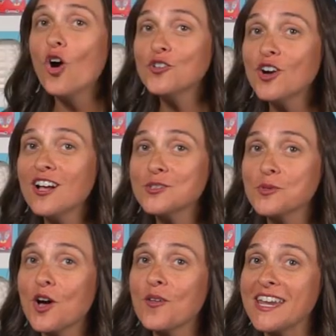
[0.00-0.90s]
Overalls
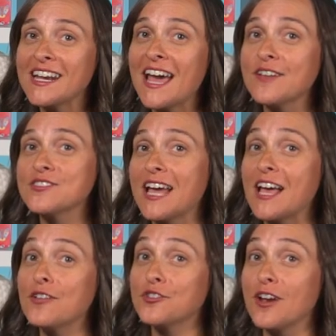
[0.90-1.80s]
will go in and out of
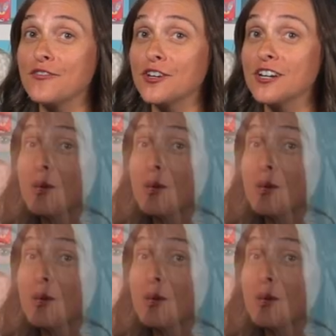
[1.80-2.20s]
style forever,